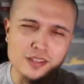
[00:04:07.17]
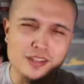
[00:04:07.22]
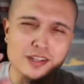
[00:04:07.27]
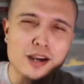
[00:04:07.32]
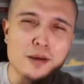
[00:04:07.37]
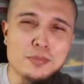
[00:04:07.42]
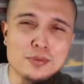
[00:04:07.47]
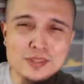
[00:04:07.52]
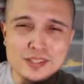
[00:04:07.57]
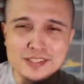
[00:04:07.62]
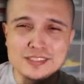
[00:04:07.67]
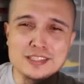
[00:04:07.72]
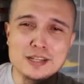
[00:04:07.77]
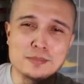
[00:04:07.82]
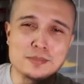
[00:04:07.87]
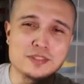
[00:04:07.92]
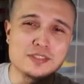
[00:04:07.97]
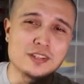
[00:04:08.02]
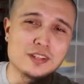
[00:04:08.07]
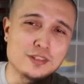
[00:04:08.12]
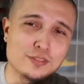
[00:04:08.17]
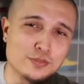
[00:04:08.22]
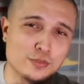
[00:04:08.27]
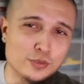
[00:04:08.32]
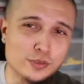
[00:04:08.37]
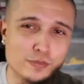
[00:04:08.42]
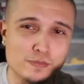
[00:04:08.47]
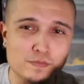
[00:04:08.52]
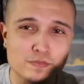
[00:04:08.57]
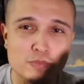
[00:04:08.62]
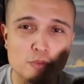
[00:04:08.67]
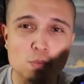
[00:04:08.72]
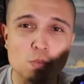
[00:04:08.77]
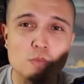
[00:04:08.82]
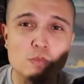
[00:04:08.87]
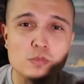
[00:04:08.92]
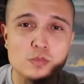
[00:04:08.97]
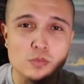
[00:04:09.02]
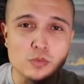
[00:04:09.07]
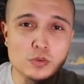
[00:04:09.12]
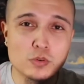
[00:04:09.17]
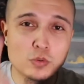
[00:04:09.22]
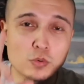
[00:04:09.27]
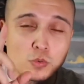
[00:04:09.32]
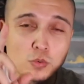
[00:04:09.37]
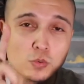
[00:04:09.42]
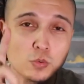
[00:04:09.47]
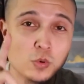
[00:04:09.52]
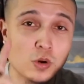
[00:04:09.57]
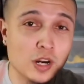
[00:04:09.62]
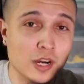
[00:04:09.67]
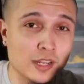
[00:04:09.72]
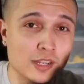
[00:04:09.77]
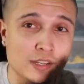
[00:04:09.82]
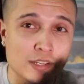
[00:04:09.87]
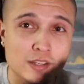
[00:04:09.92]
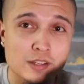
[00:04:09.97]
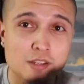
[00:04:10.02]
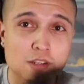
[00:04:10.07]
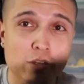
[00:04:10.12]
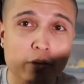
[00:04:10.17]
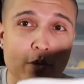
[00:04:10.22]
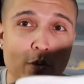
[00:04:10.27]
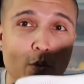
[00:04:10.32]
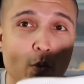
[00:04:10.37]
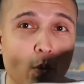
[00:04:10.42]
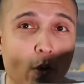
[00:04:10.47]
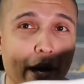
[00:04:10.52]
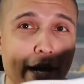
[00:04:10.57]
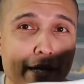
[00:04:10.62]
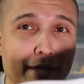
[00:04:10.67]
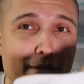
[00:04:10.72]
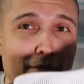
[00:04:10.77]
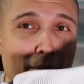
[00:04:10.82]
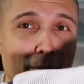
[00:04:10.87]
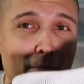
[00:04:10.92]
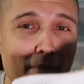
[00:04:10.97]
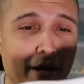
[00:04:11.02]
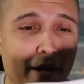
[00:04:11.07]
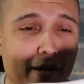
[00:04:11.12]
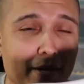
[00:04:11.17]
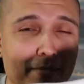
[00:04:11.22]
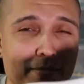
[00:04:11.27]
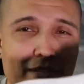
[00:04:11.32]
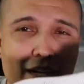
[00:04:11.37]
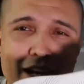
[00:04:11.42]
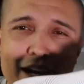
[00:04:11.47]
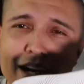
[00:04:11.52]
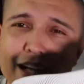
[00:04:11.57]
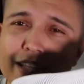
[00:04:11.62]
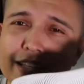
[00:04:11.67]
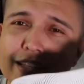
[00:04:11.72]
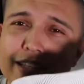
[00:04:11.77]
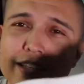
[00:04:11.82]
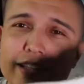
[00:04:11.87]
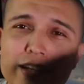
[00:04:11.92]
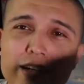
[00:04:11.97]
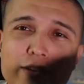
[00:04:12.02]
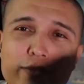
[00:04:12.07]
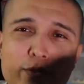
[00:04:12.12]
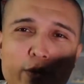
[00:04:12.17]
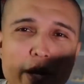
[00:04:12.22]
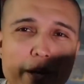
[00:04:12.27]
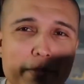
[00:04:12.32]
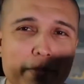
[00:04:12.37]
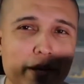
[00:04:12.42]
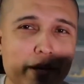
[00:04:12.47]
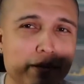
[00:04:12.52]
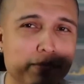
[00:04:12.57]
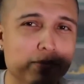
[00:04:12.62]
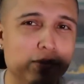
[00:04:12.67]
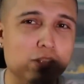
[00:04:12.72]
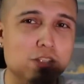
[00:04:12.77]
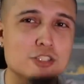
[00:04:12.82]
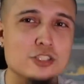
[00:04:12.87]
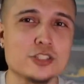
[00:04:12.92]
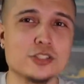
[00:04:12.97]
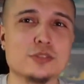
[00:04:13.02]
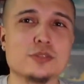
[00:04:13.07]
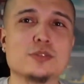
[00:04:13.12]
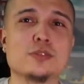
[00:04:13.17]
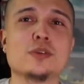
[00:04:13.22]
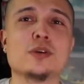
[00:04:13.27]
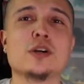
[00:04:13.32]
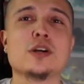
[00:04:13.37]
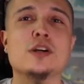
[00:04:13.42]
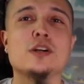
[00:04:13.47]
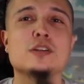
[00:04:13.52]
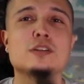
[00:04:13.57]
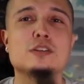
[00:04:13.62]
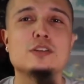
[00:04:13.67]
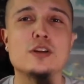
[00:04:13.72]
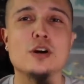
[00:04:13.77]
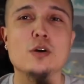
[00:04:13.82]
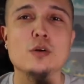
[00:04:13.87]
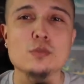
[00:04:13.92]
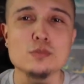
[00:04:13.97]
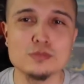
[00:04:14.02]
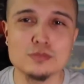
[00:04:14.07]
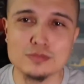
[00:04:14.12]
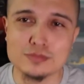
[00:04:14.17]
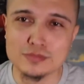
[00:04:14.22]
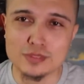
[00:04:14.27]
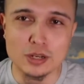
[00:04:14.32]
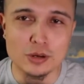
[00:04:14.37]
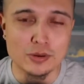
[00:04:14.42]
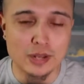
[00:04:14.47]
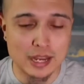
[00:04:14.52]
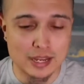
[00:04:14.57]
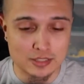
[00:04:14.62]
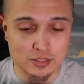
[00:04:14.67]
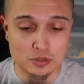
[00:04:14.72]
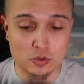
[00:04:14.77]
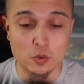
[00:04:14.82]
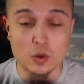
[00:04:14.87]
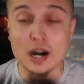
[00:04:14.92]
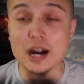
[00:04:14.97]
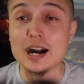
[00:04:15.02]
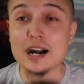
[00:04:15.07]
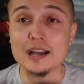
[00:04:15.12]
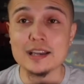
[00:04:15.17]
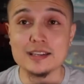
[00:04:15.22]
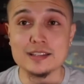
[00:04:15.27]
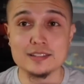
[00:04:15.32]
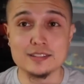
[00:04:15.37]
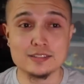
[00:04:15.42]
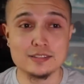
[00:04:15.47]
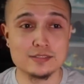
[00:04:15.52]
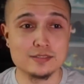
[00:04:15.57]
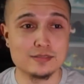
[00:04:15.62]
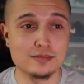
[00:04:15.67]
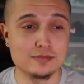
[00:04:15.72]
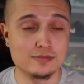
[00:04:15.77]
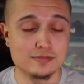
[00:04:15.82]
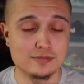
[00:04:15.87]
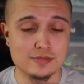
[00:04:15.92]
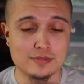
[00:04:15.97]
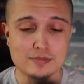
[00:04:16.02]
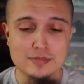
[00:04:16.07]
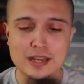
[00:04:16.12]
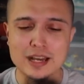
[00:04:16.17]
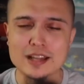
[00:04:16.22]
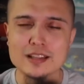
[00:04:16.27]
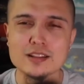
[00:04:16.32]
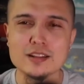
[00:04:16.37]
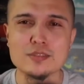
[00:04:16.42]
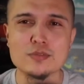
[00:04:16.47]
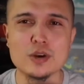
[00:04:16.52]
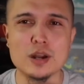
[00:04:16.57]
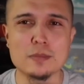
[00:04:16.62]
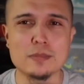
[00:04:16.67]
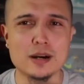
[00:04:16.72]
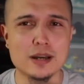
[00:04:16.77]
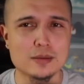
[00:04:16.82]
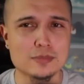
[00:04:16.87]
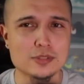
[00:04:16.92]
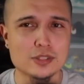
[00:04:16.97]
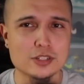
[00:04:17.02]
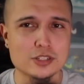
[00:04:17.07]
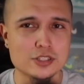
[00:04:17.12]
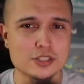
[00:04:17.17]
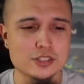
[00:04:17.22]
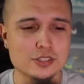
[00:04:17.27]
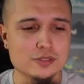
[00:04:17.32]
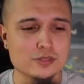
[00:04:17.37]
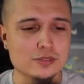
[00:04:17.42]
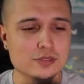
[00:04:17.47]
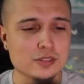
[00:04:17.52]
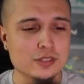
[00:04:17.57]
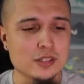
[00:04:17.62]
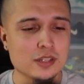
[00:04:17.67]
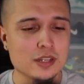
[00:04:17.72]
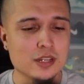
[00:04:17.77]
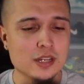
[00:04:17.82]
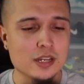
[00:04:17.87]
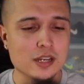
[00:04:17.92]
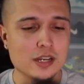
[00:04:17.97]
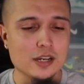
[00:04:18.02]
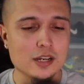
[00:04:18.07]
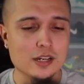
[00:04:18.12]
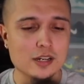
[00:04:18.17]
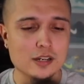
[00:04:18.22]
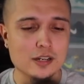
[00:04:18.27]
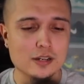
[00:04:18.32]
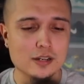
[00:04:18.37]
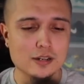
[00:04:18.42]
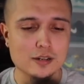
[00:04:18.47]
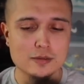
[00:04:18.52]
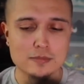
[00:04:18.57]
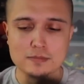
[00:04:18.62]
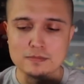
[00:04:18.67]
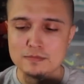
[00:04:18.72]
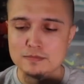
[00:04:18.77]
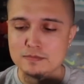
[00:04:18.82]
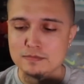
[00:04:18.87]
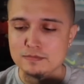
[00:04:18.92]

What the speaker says: Couple things I'm a sucker for. One, white bottoms. I love white bottoms on a shoe. Don't ask why. I love white bottoms on a shoe. White